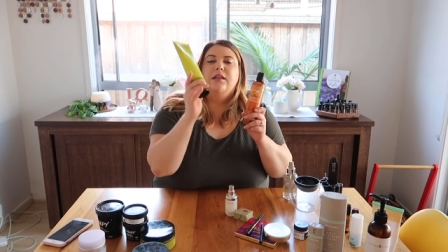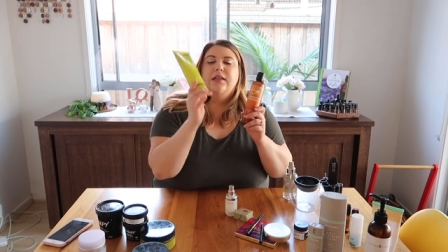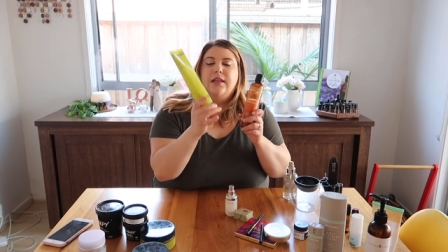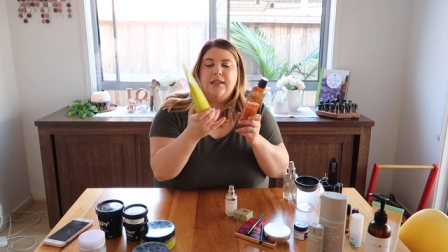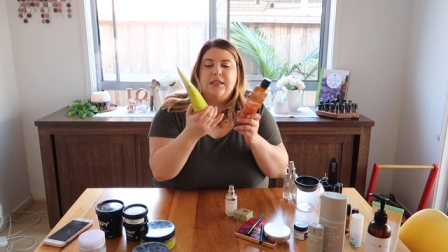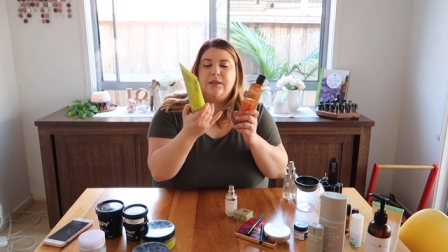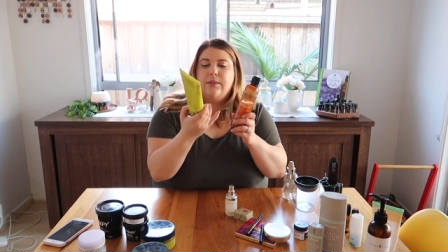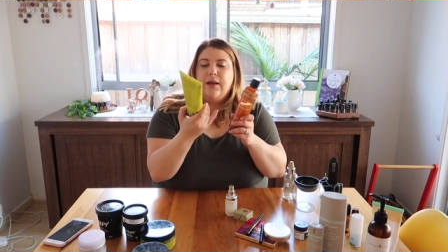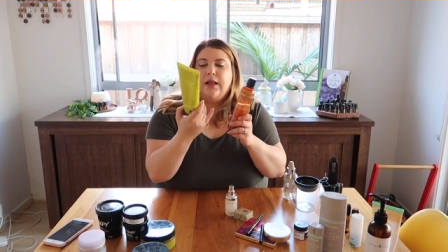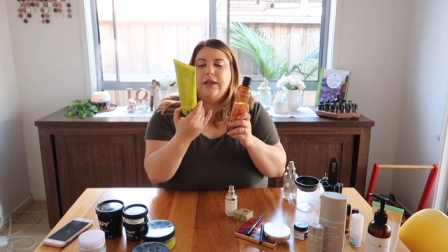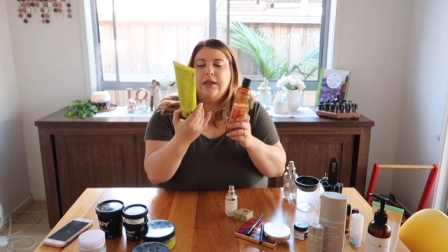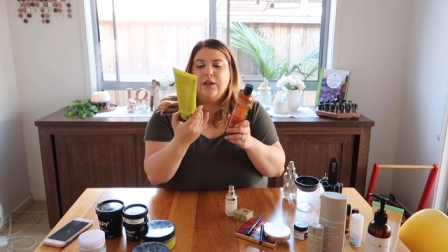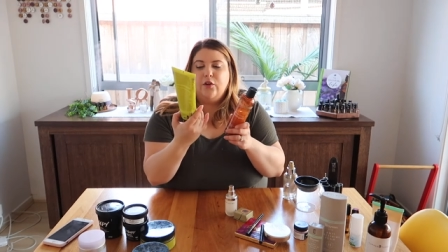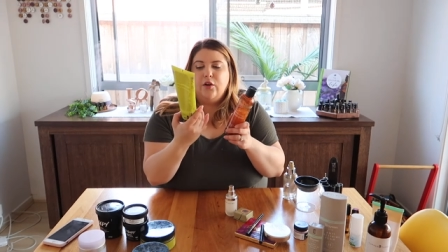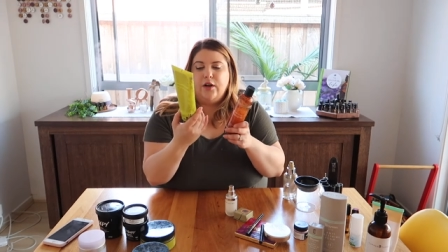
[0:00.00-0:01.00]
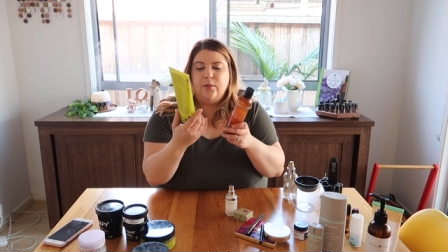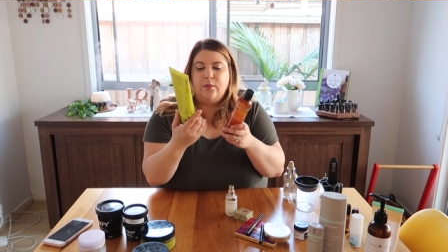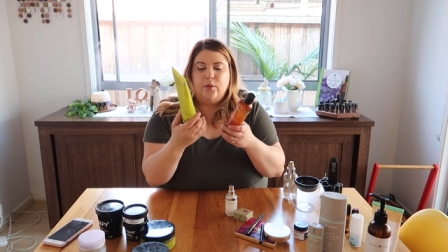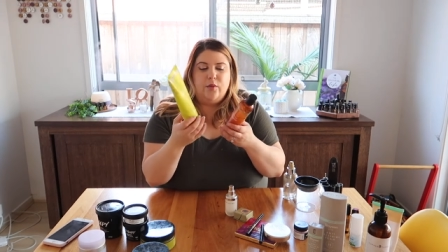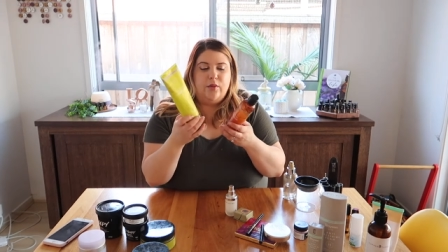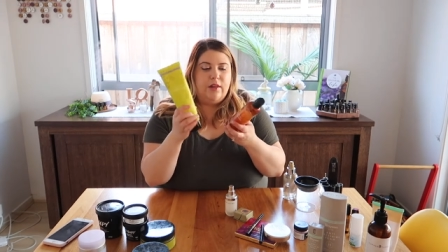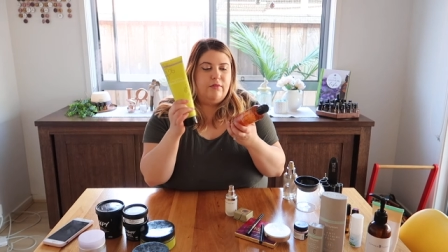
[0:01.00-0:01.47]
They smell
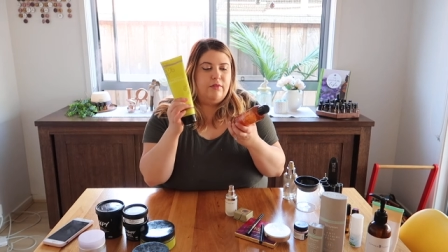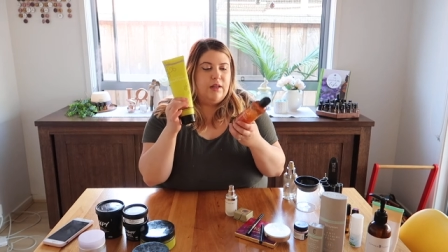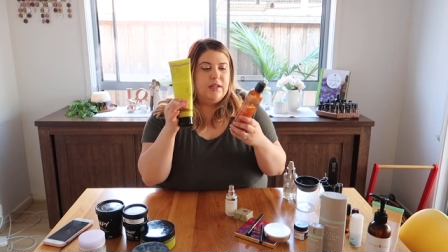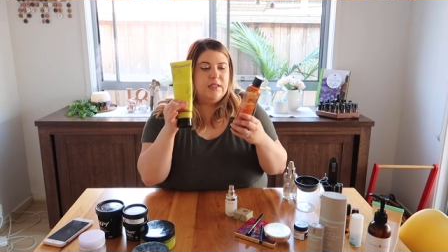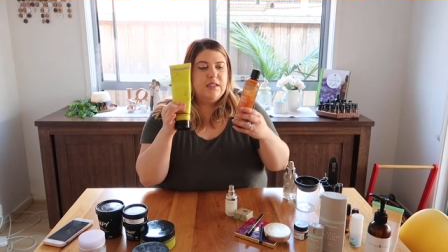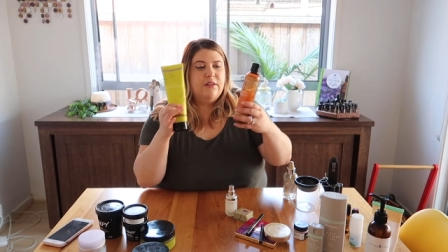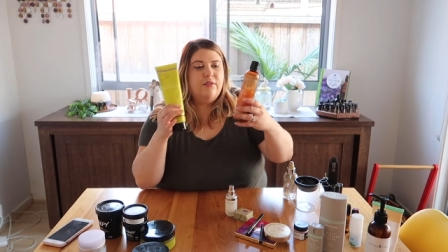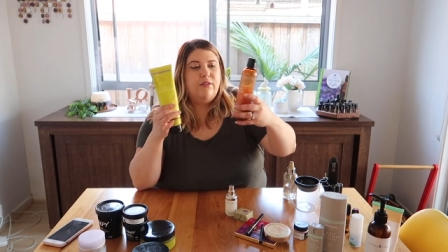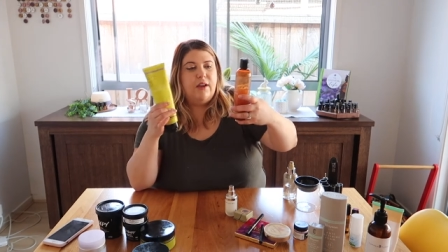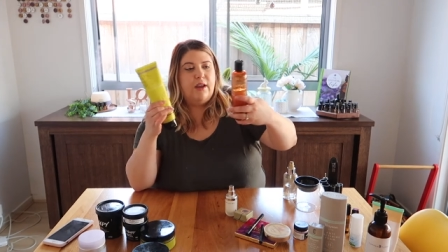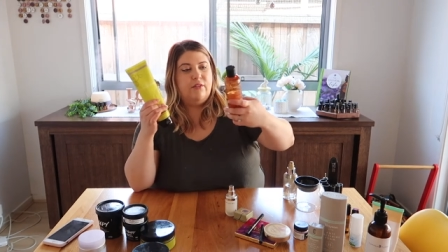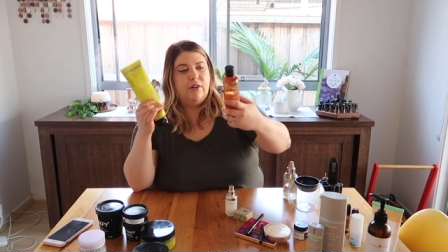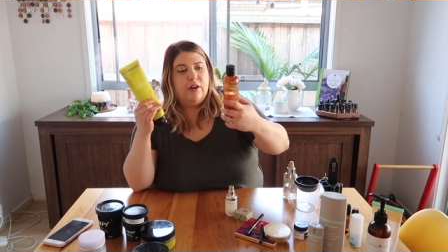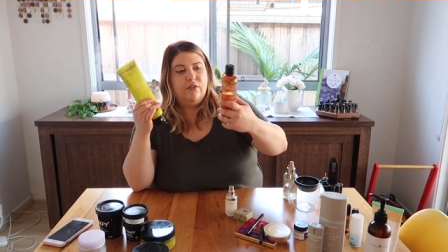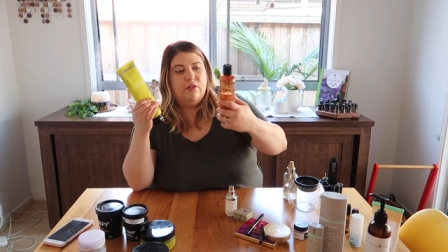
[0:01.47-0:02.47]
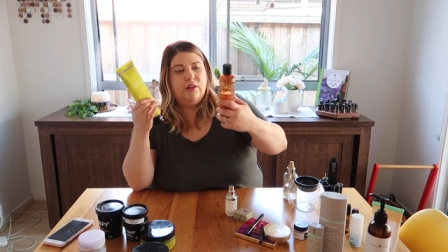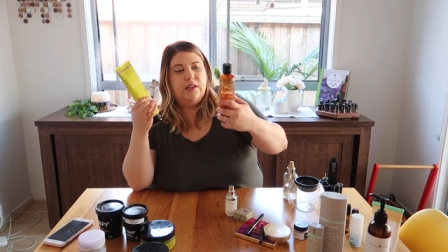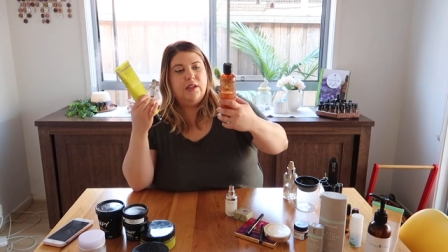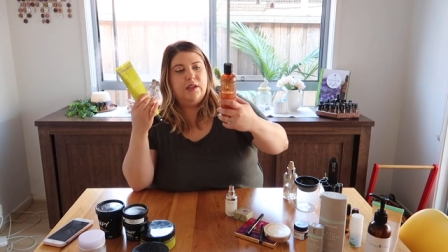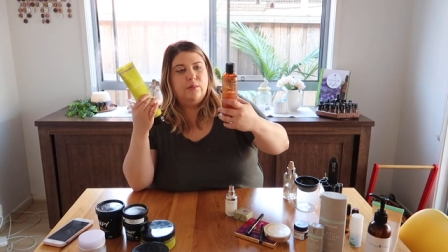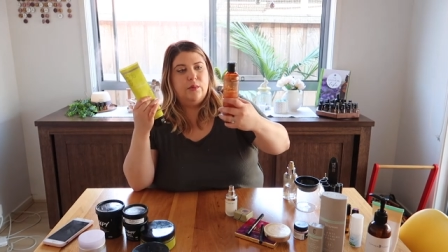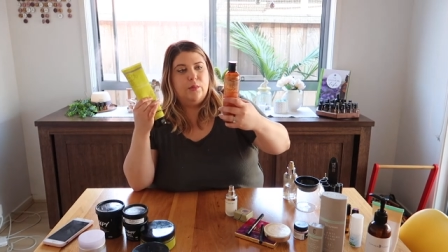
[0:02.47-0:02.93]
incredible. They've lasted forever. I
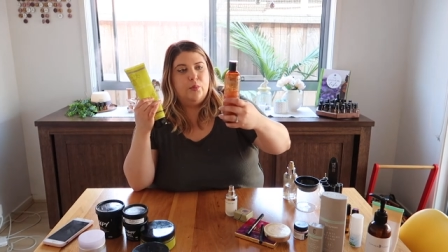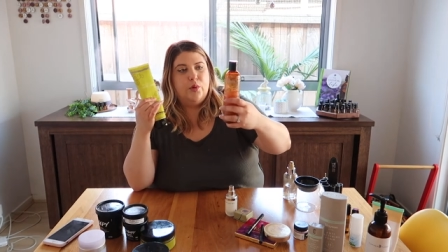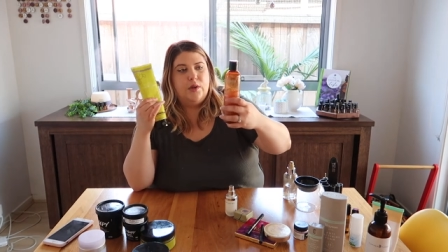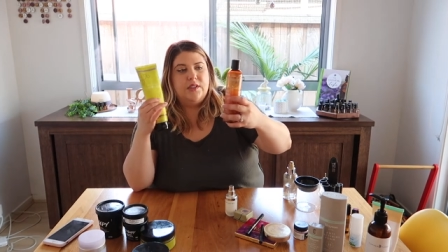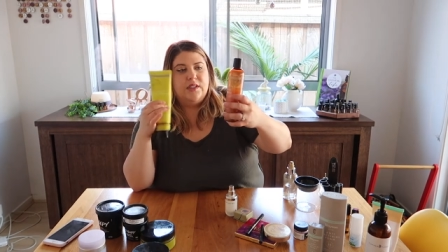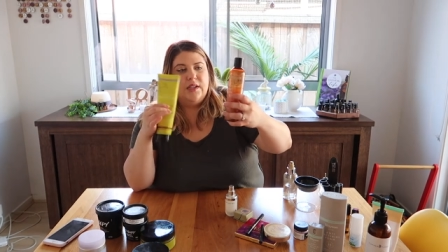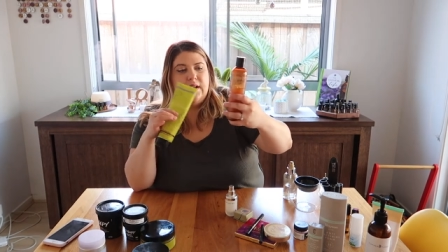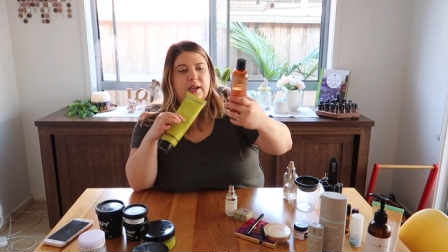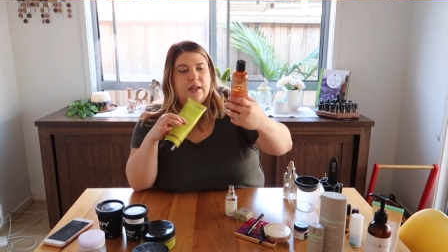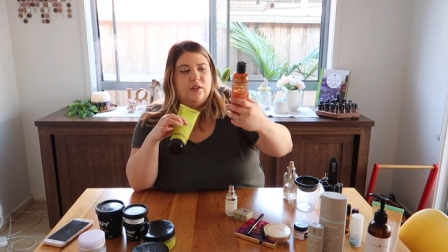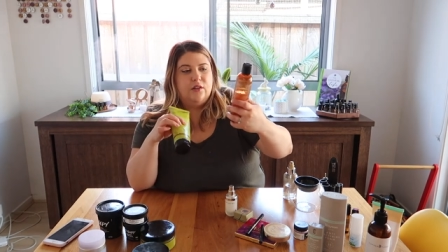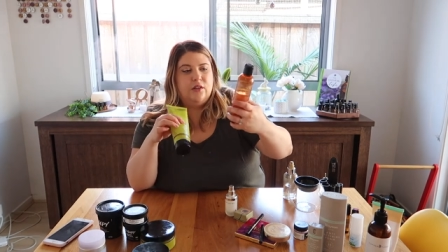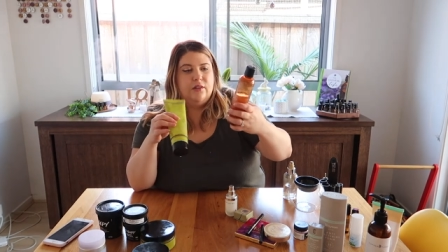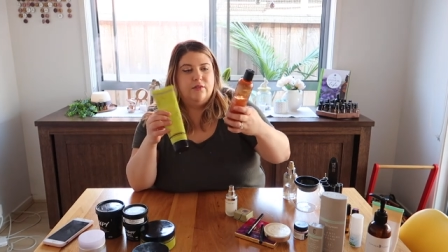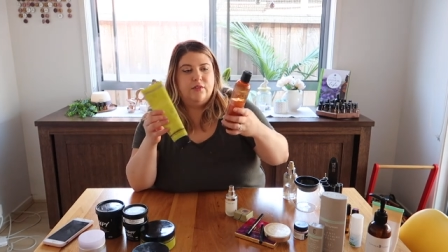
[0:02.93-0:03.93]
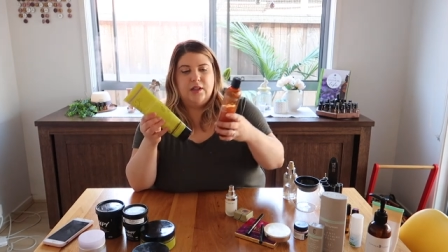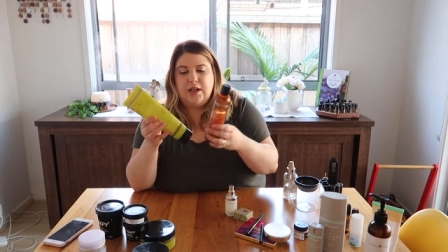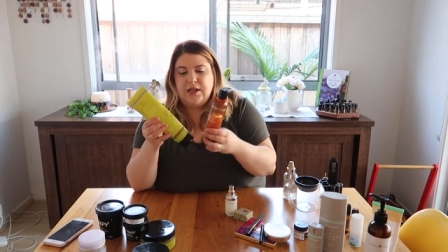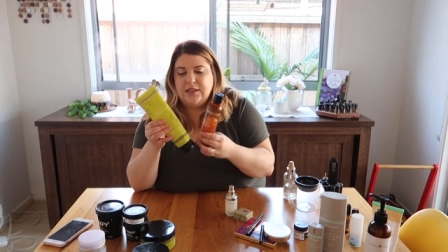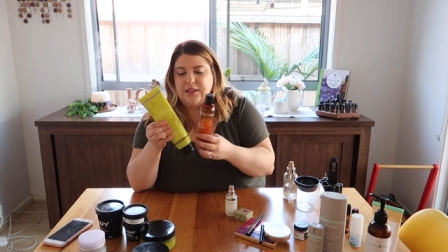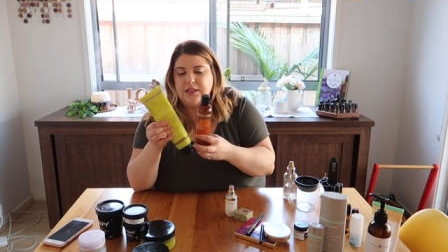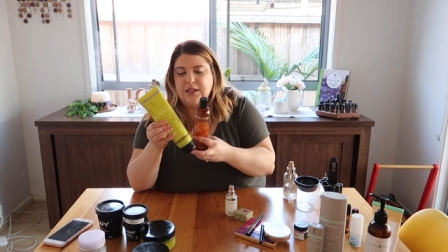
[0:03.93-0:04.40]
really am impressed at how long they've
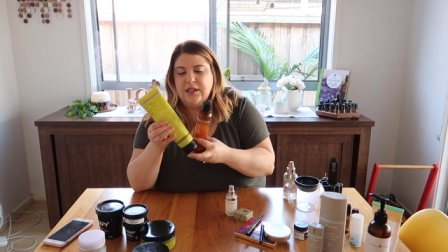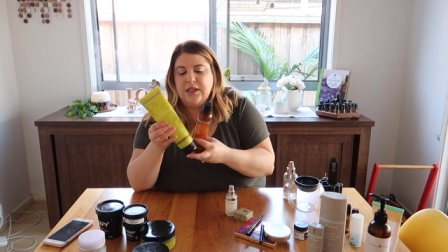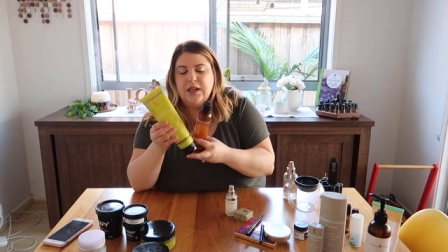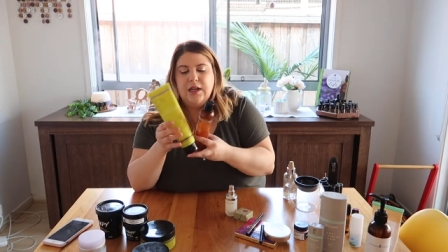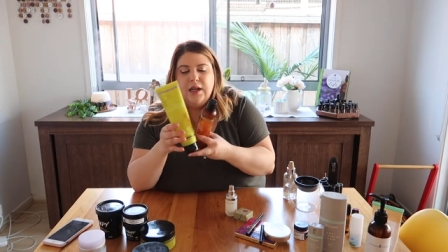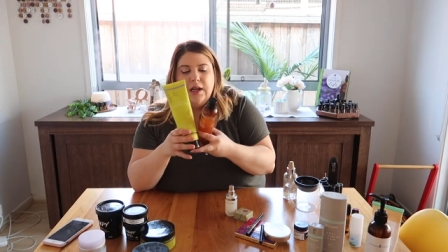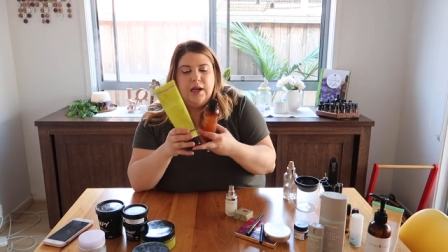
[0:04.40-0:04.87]
lasted.